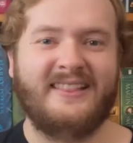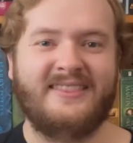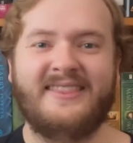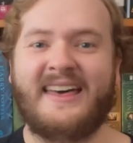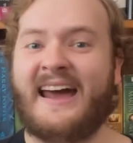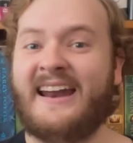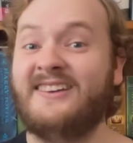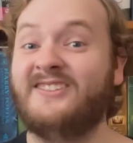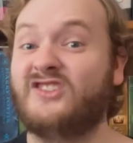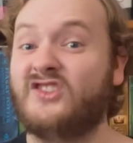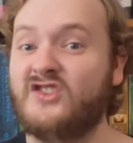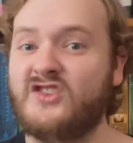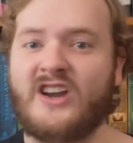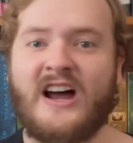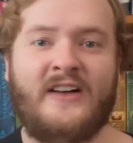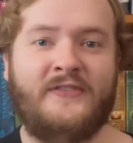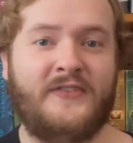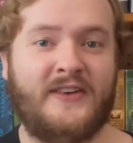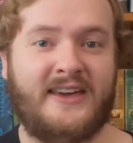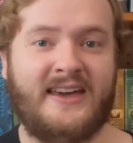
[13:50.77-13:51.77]
That is
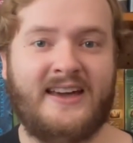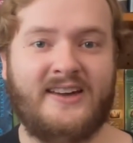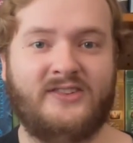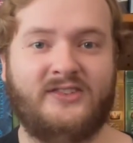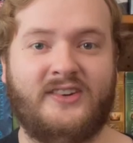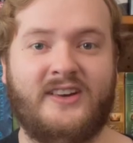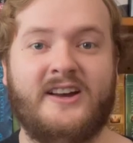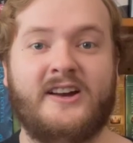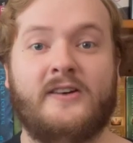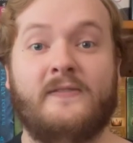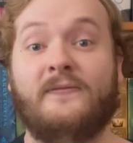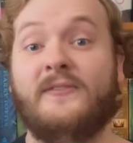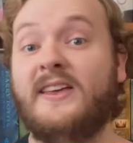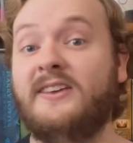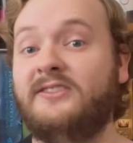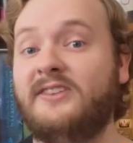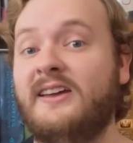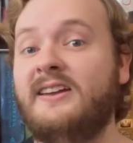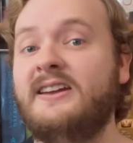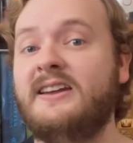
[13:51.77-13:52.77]
not the case here.
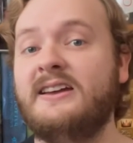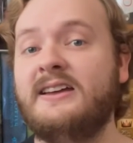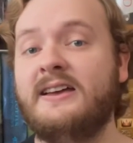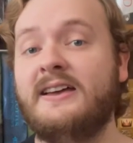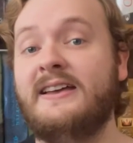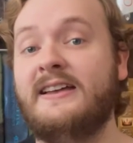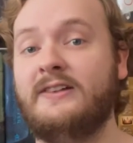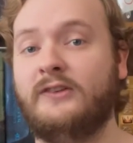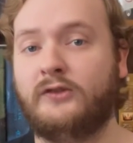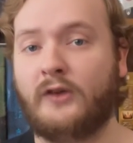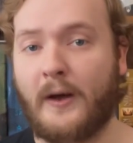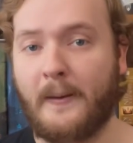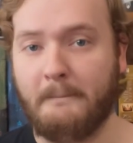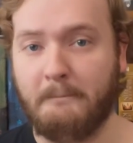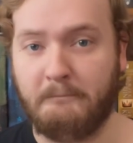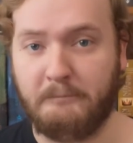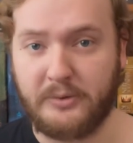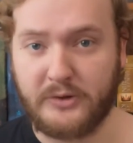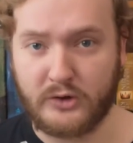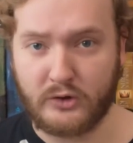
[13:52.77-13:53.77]
This ending is
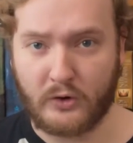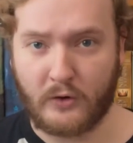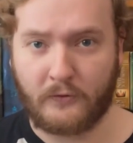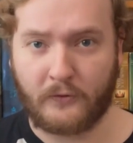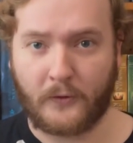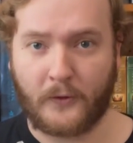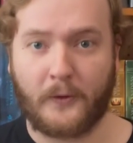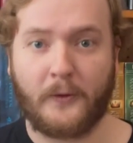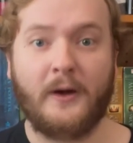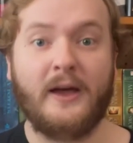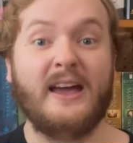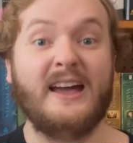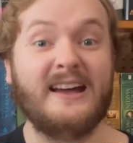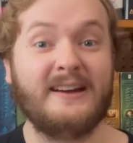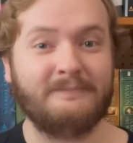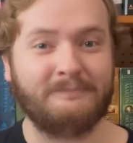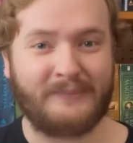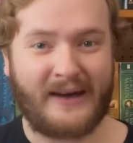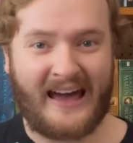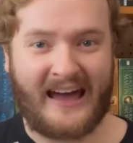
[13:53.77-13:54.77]
beautiful,
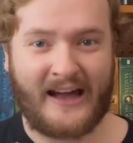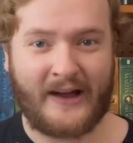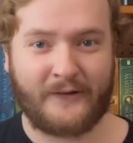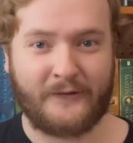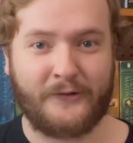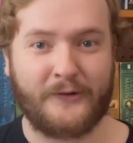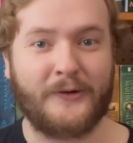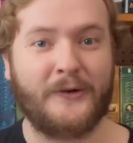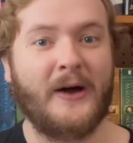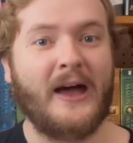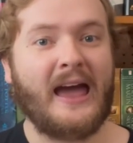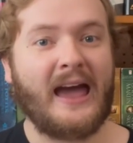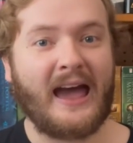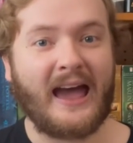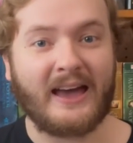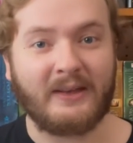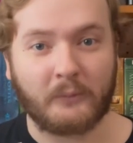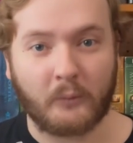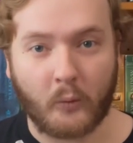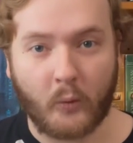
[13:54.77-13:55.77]
impactful,
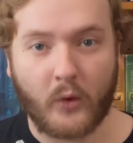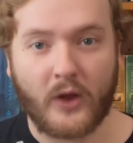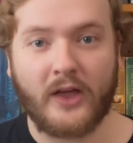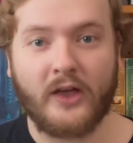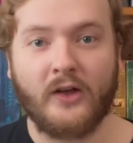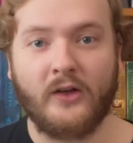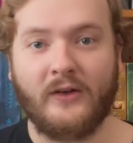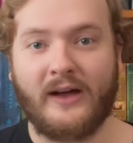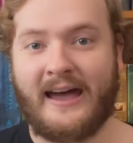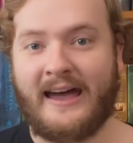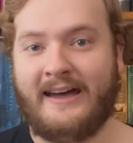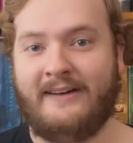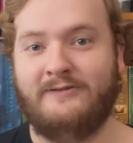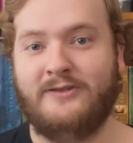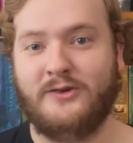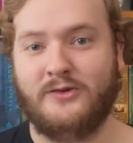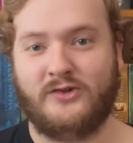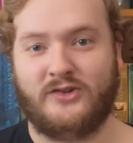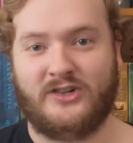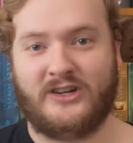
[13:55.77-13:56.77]
and will have
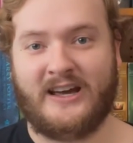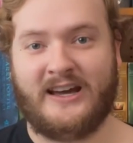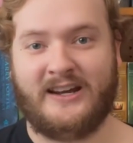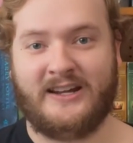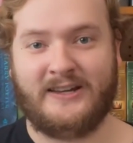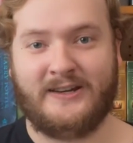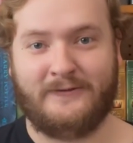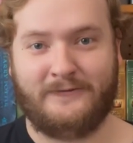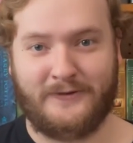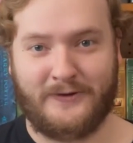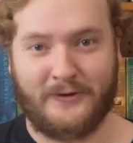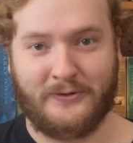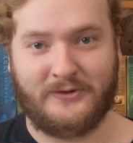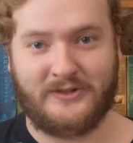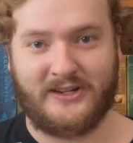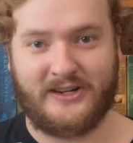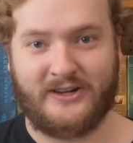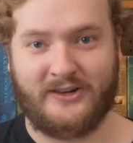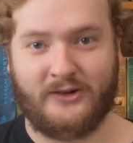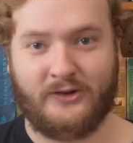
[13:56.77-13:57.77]
you shedding a few
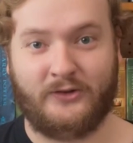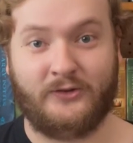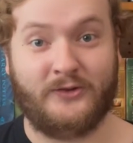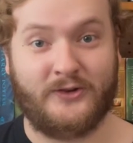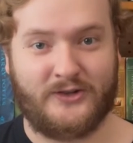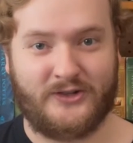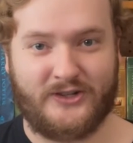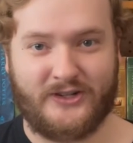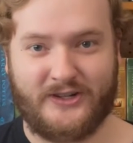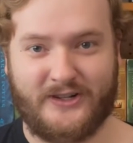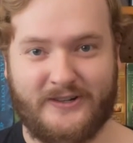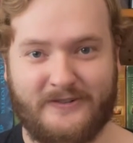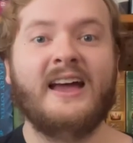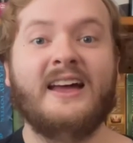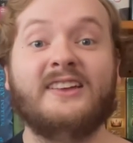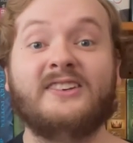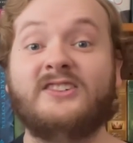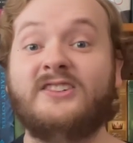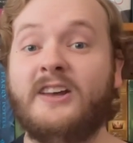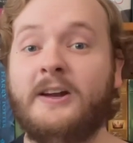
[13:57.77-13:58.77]
tears for sure.
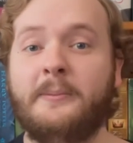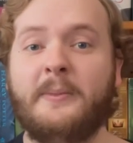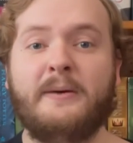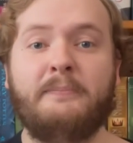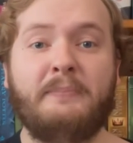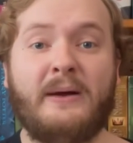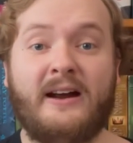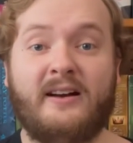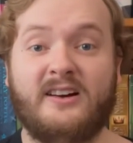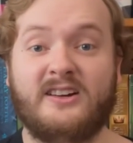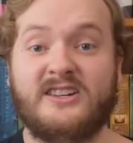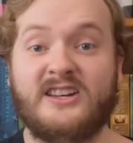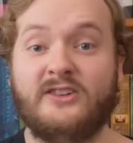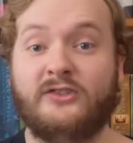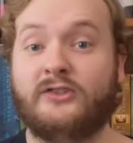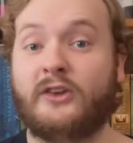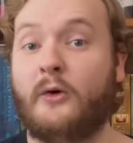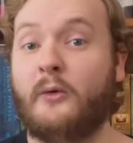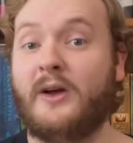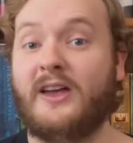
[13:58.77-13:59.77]
Cinema
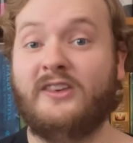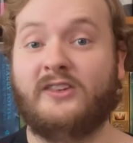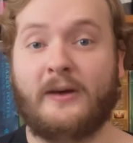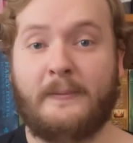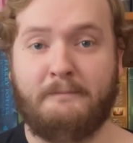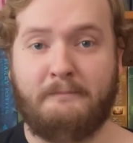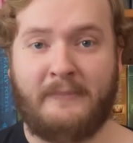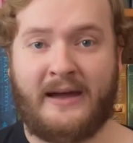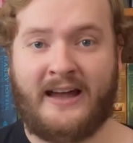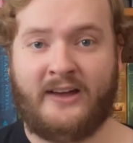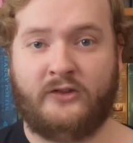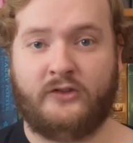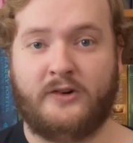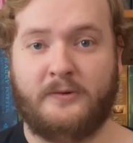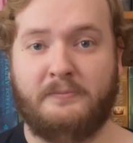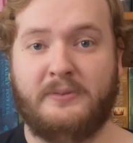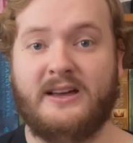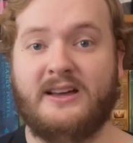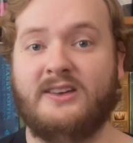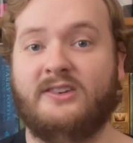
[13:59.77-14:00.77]
Paradiso is a
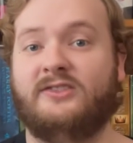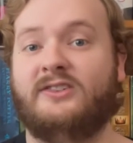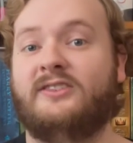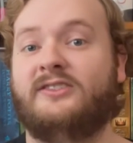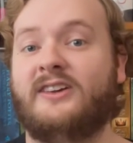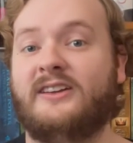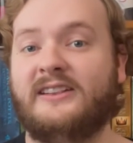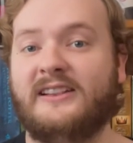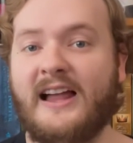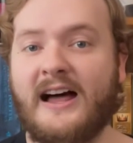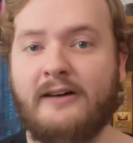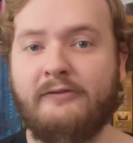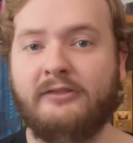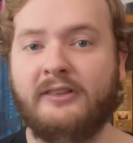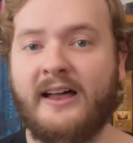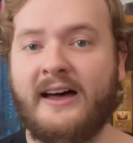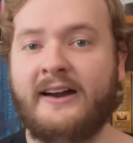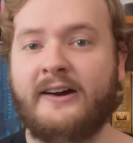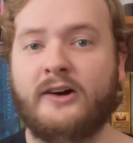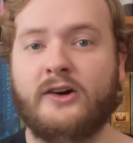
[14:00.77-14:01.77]
masterpiece. It's a love
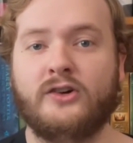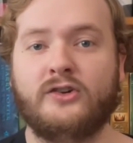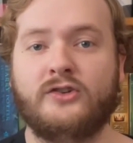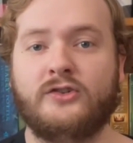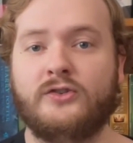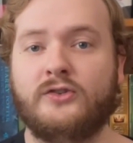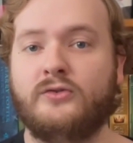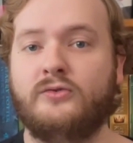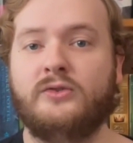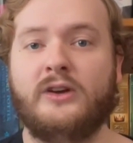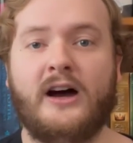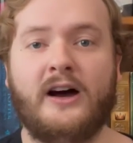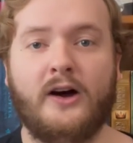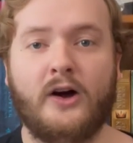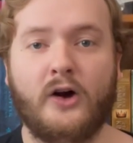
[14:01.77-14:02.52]
letter to not